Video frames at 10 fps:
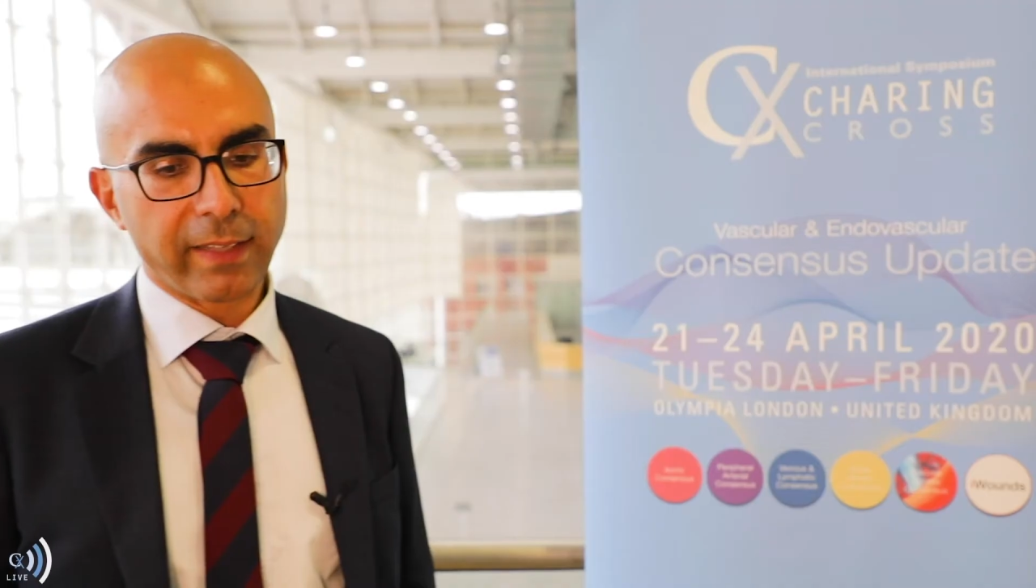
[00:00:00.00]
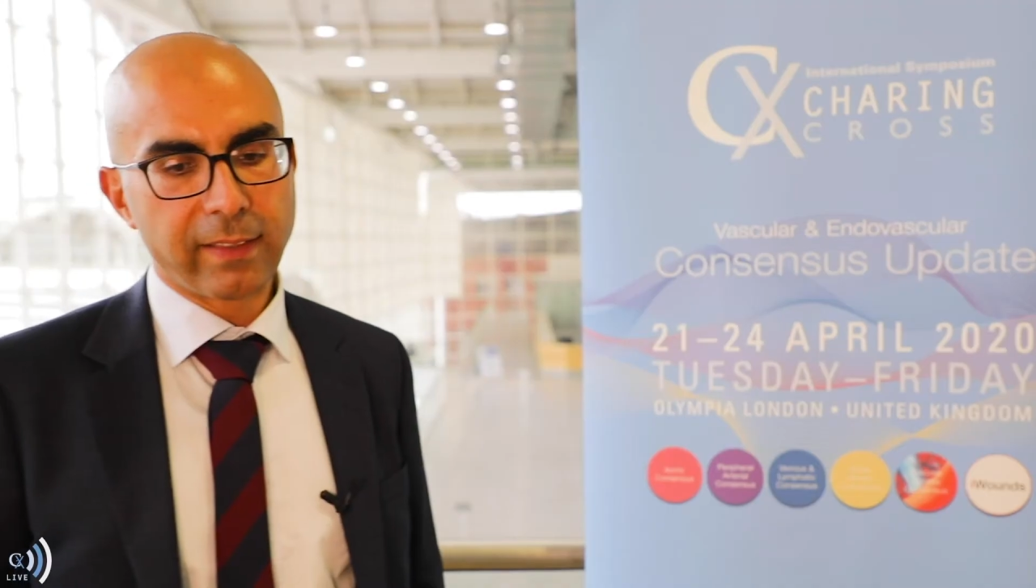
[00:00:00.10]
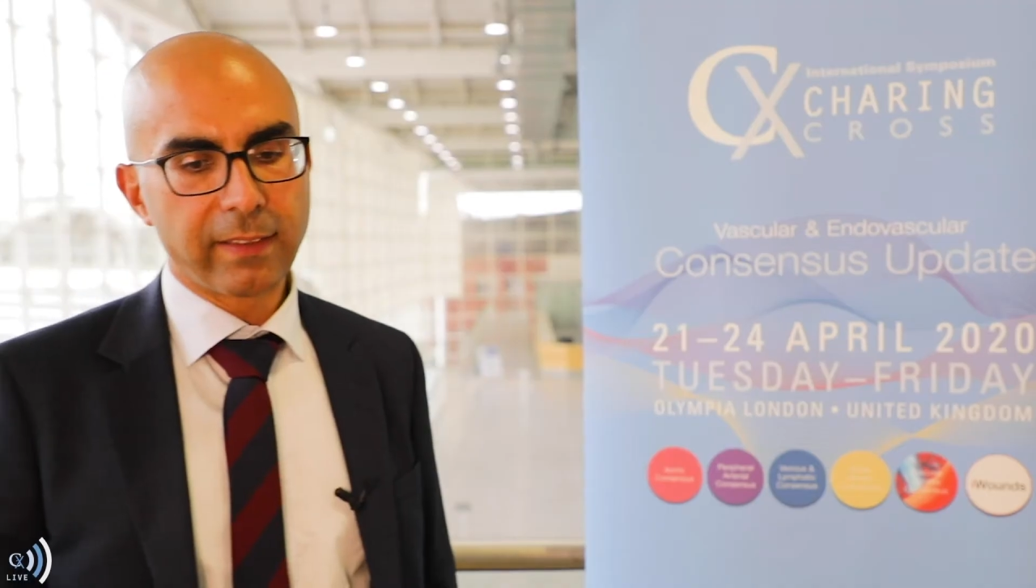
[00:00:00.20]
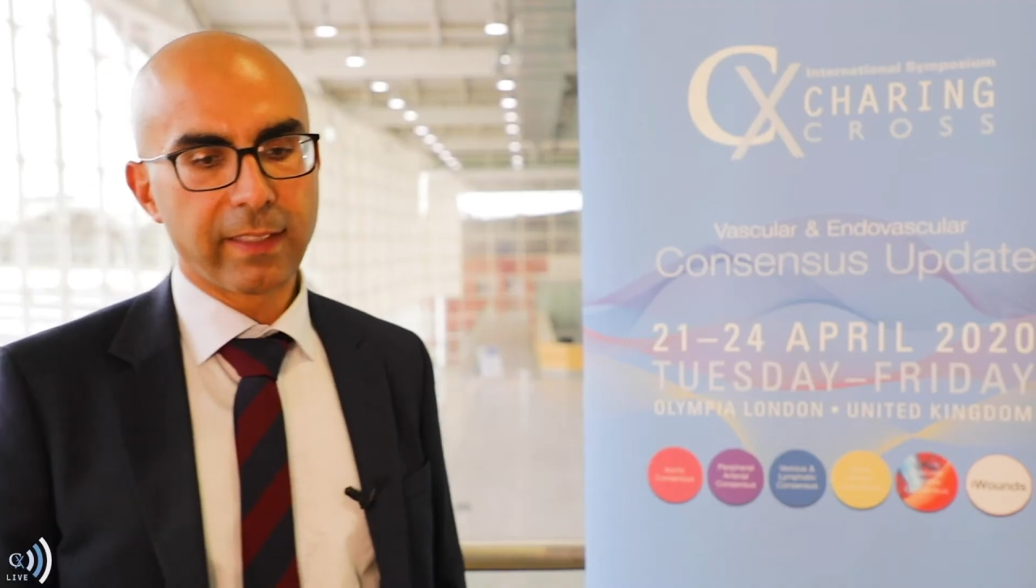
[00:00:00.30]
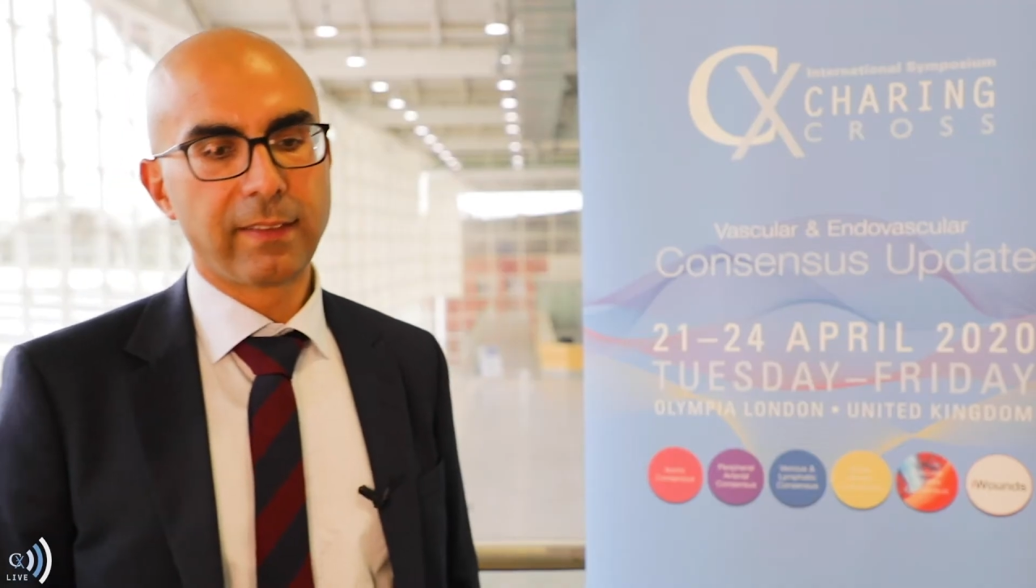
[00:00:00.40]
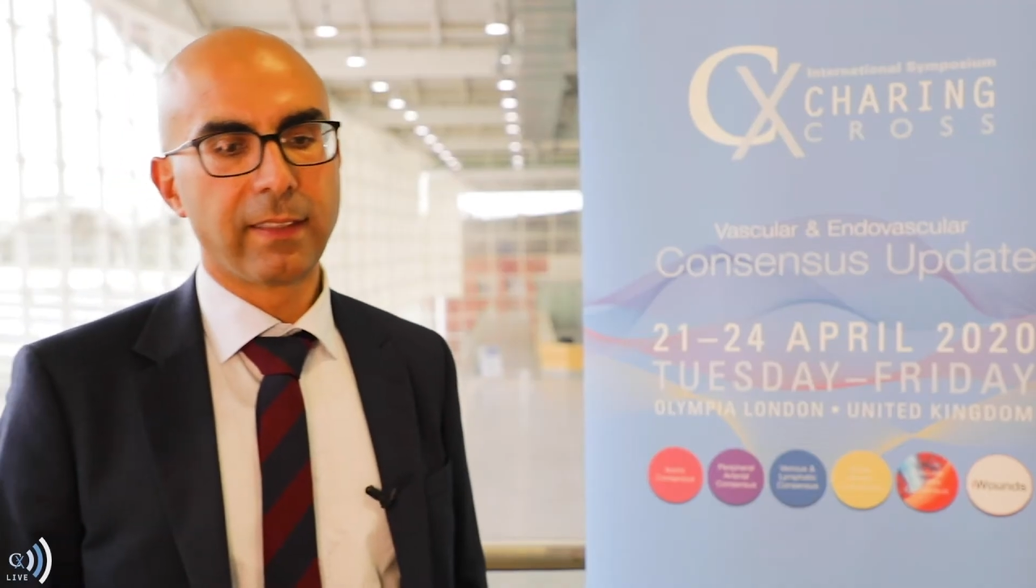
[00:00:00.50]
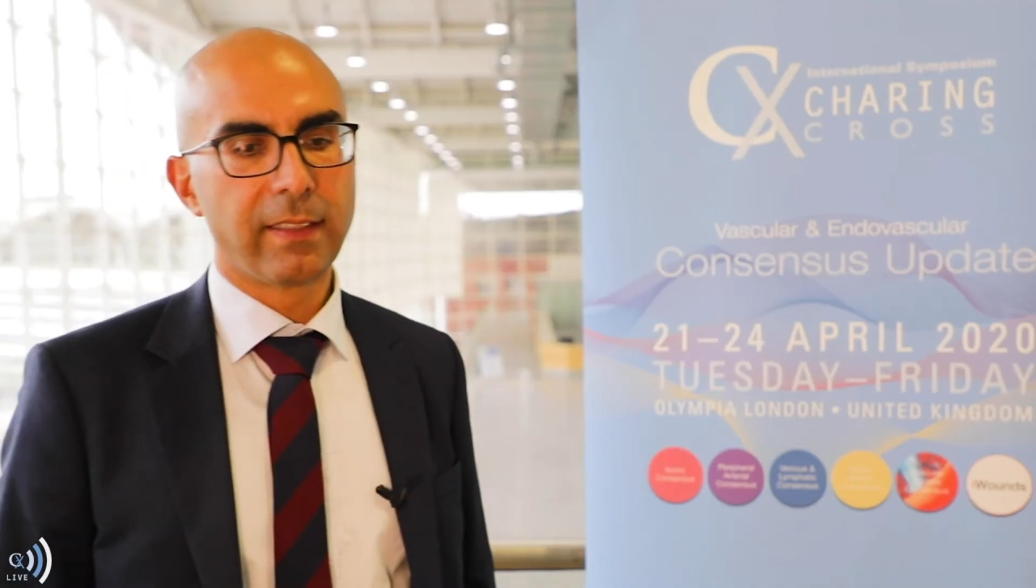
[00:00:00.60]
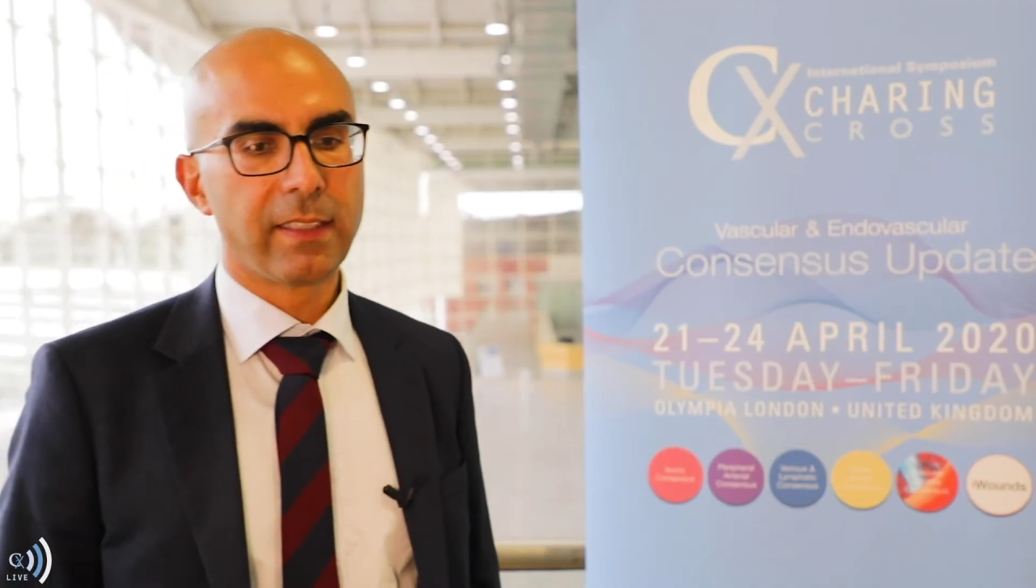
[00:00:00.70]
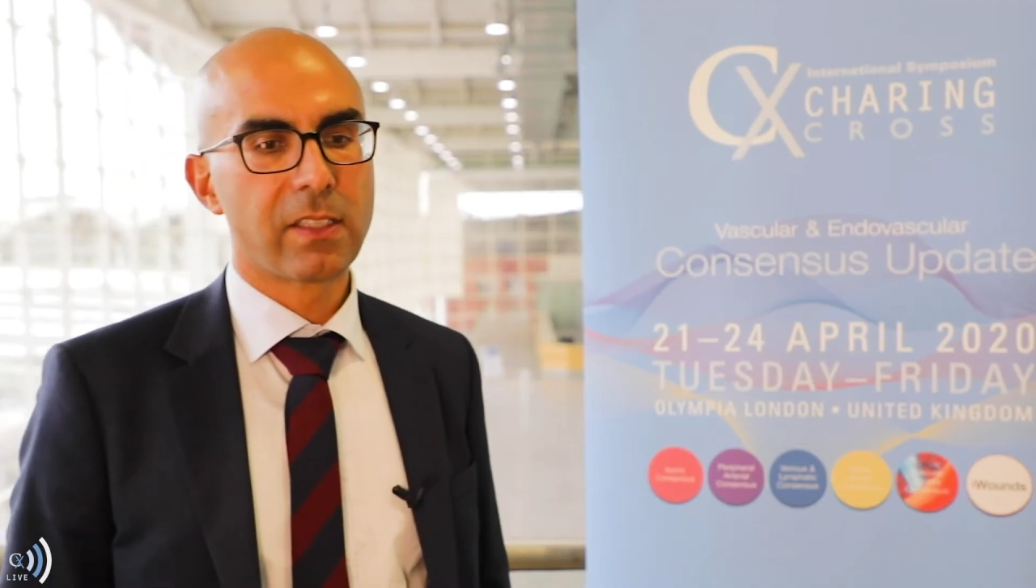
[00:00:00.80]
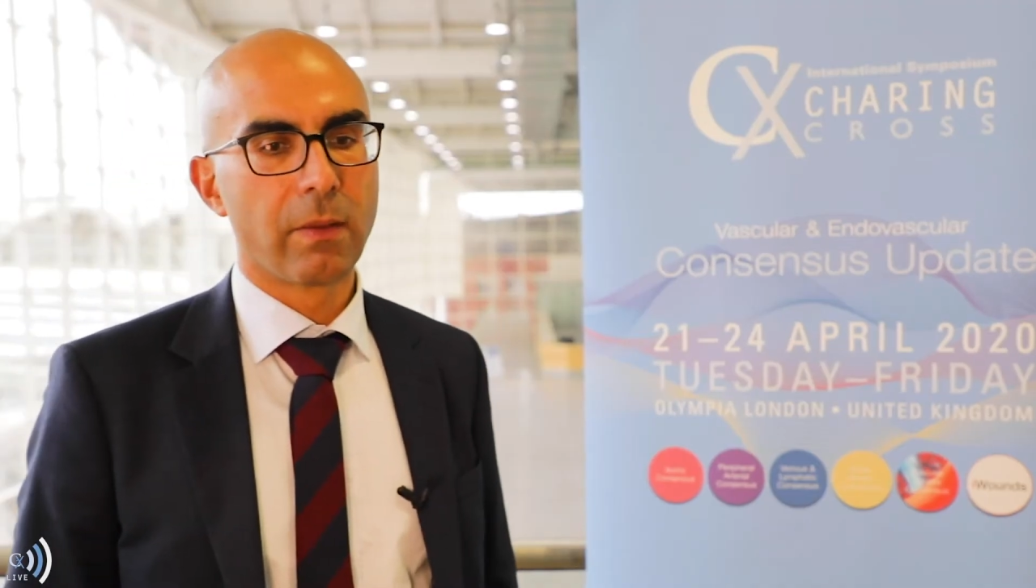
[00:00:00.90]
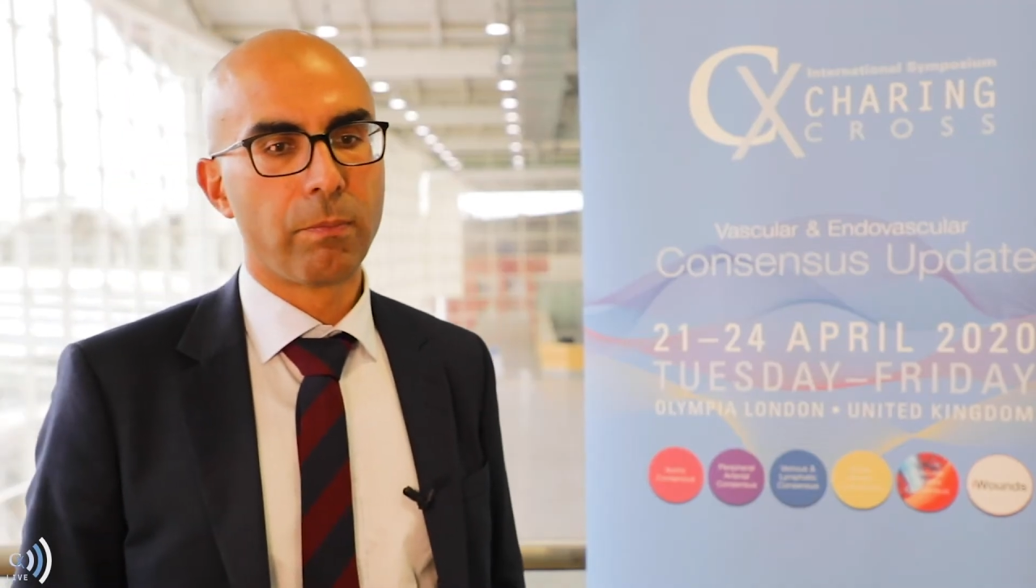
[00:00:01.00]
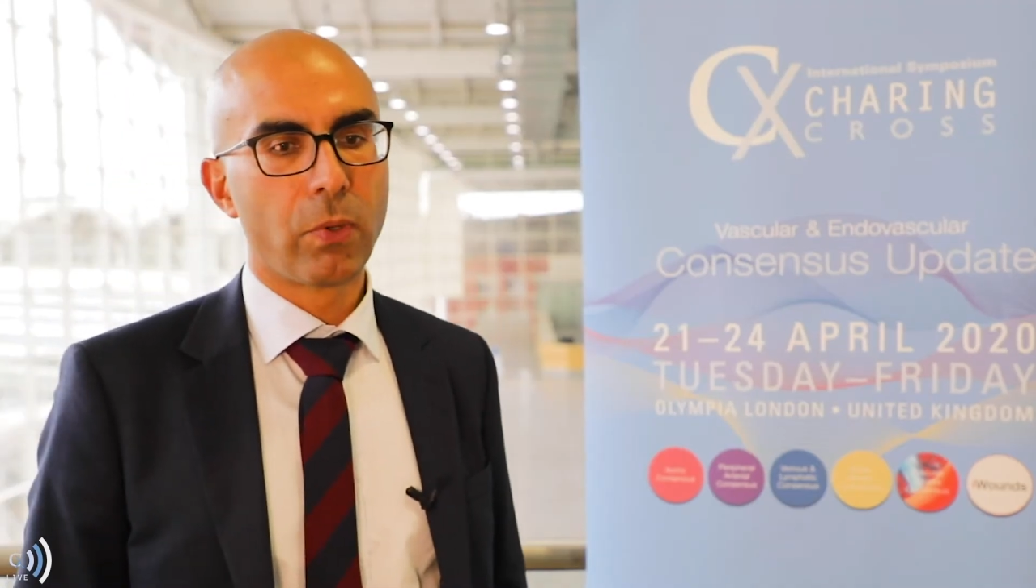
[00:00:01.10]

think the attendees